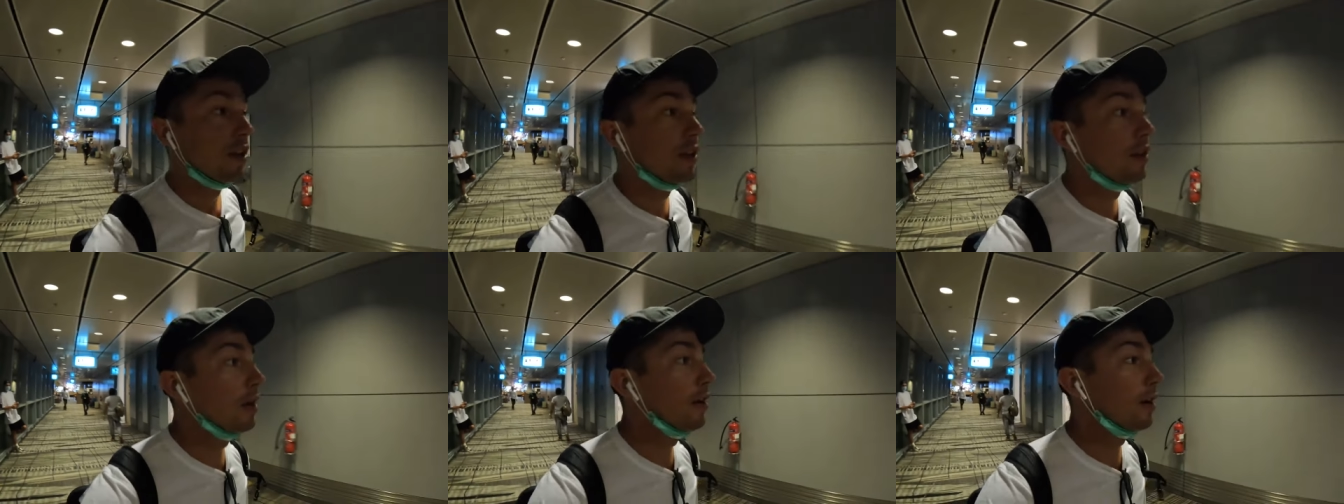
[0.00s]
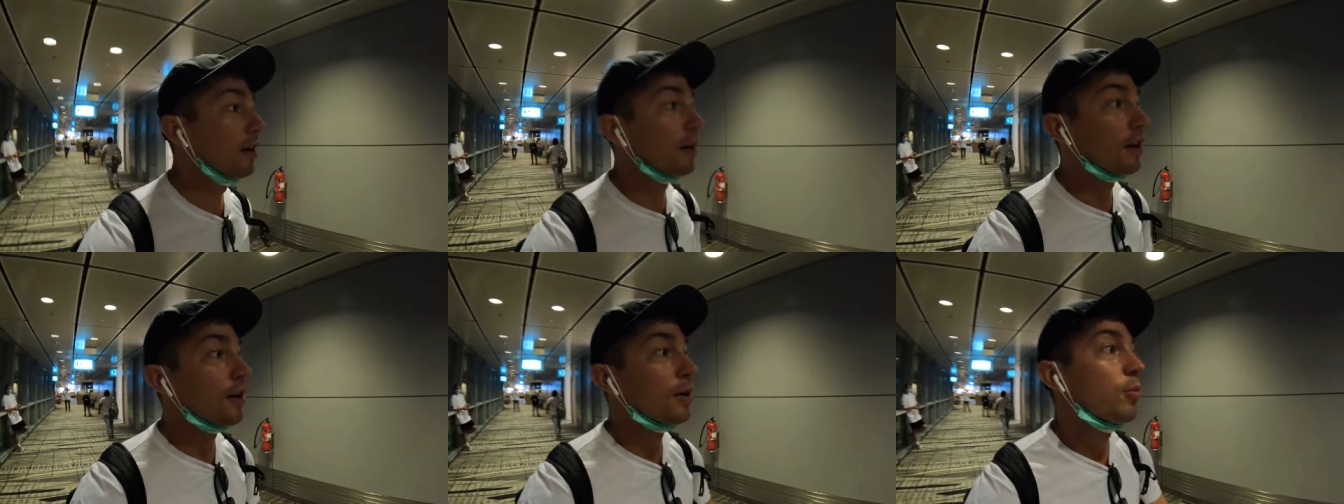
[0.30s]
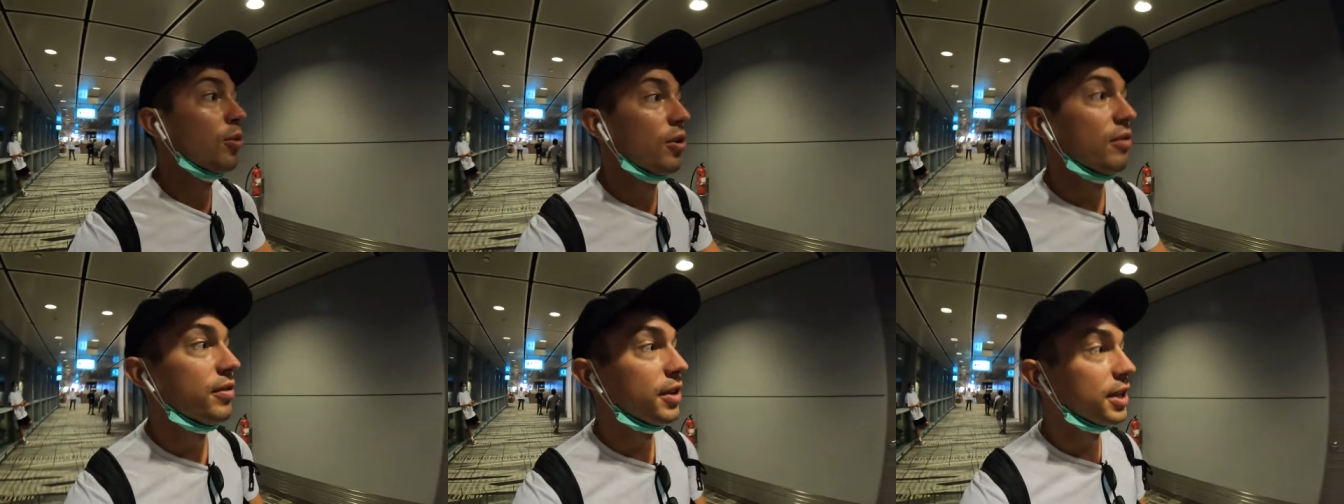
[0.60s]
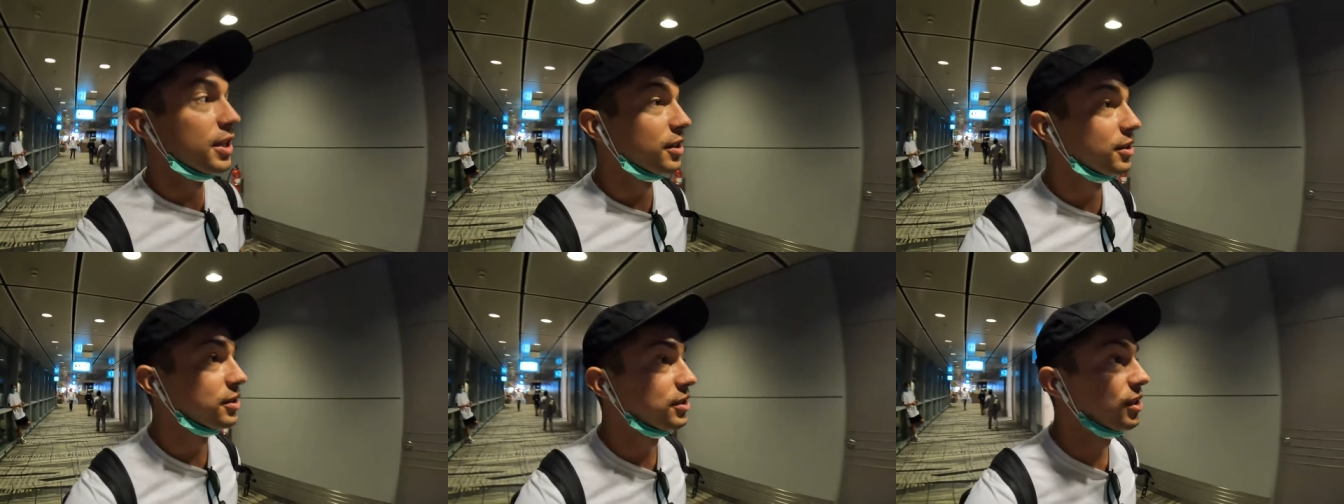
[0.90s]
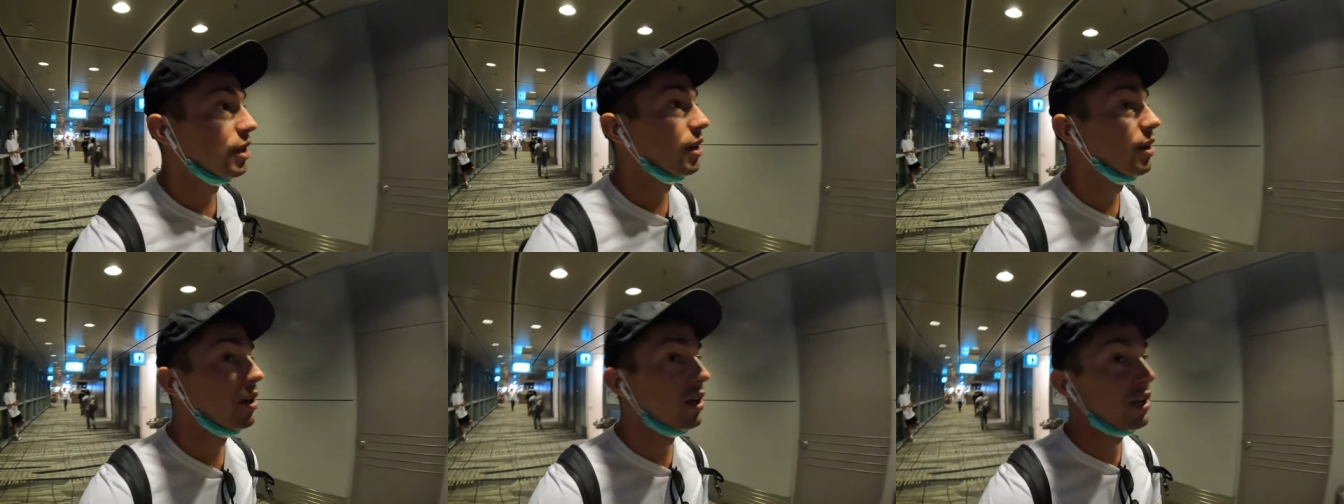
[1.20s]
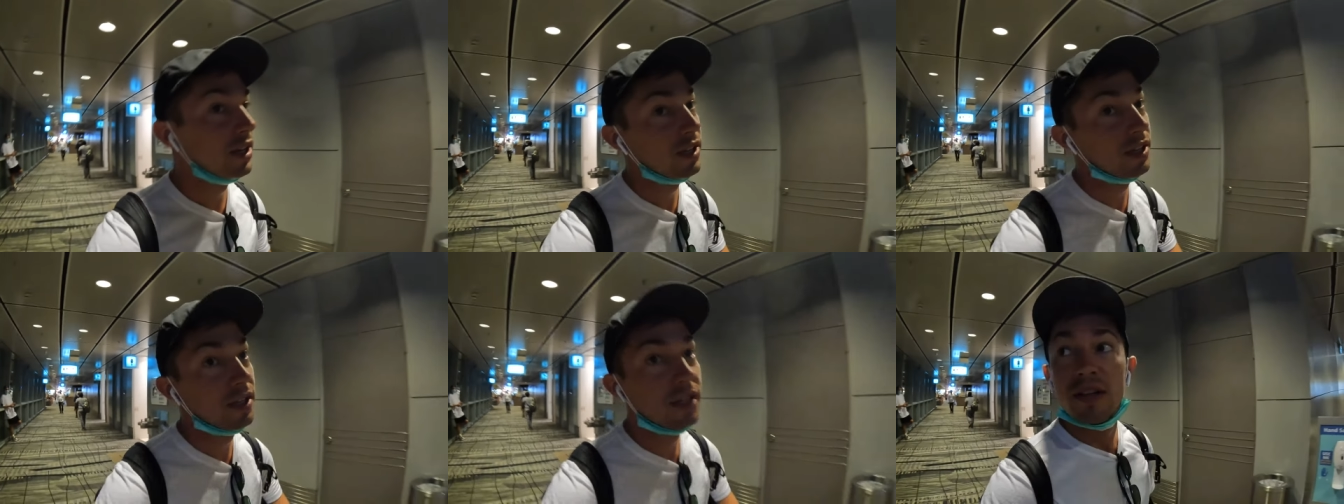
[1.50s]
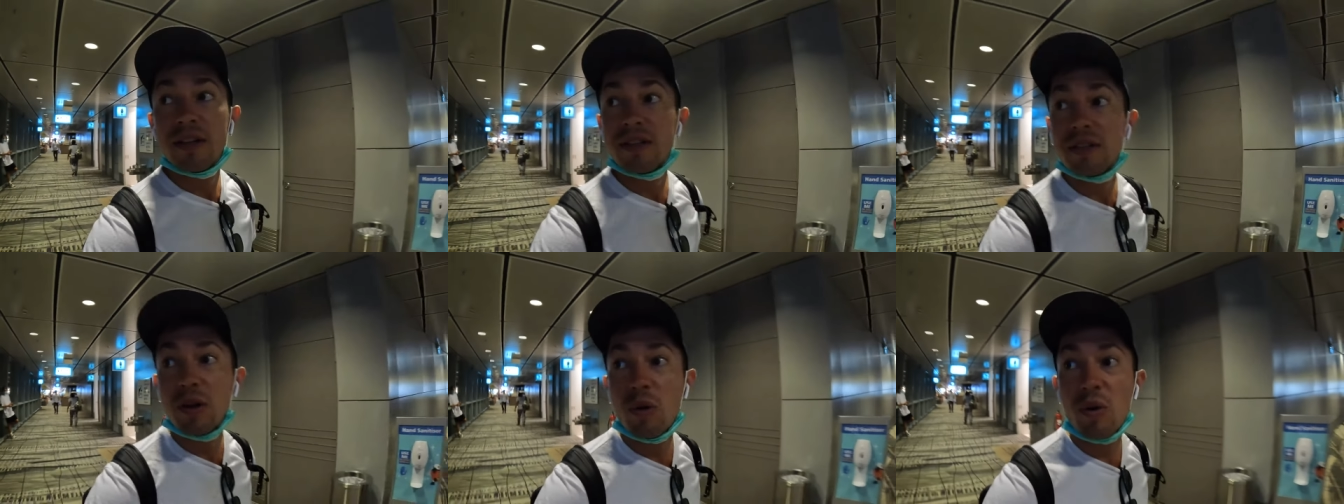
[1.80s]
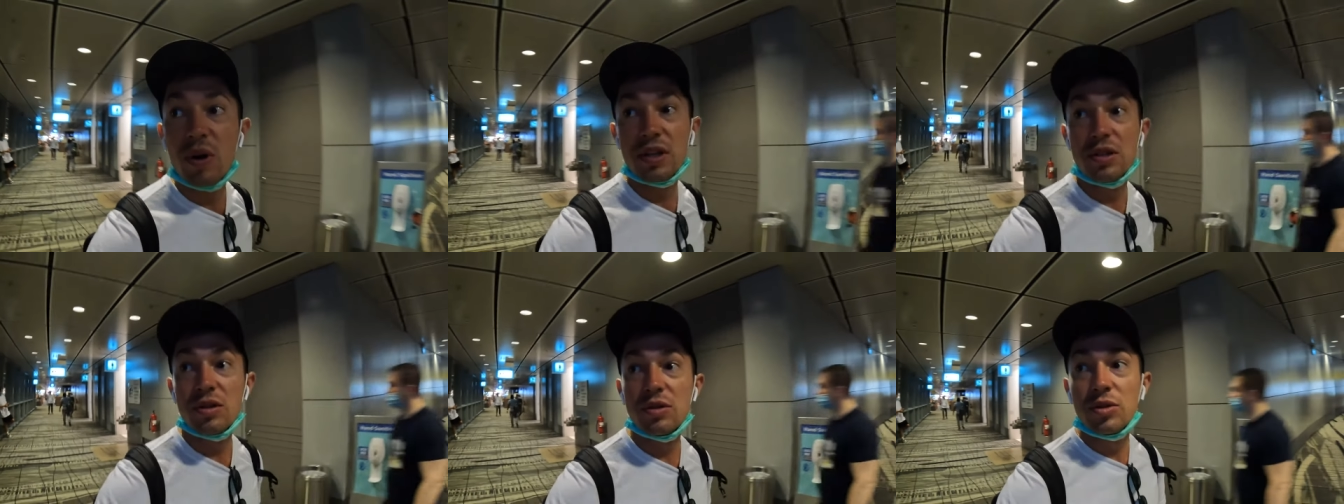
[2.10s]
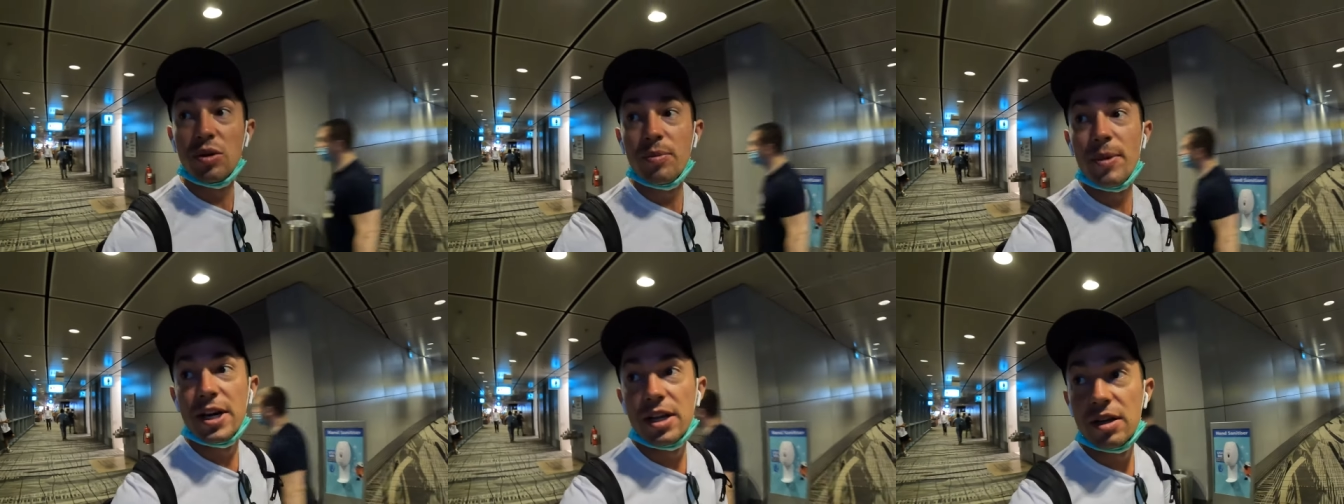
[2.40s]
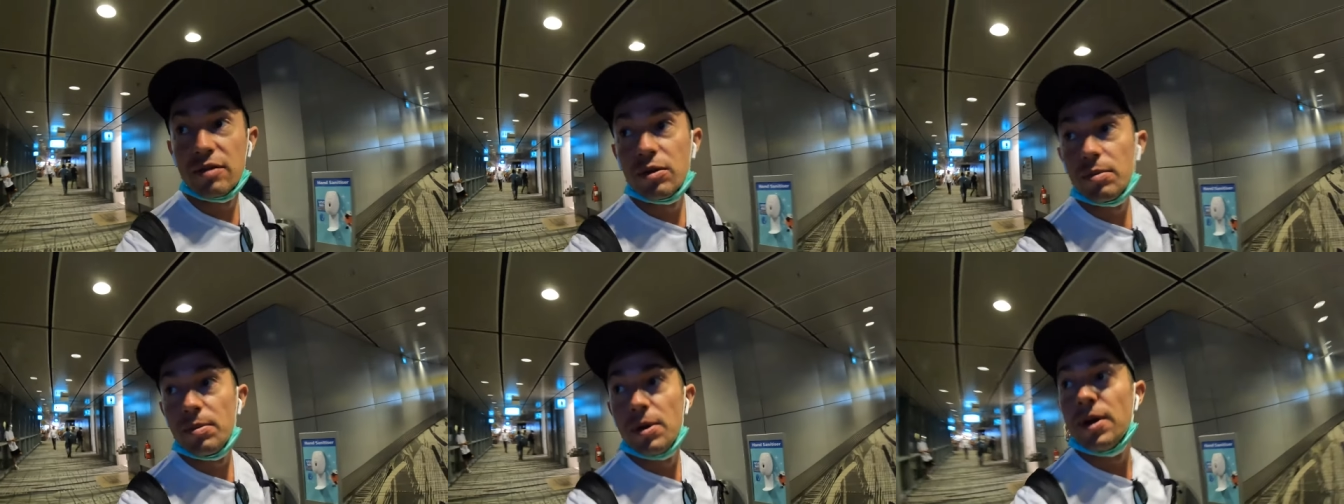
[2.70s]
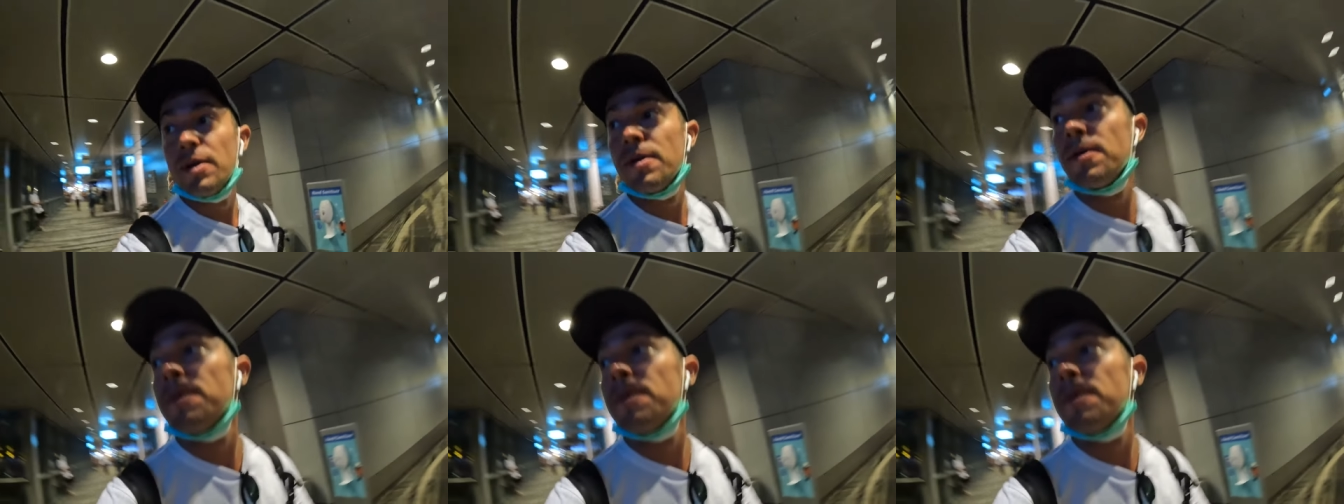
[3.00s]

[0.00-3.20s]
that are airport videos, so don't want to do too many of them.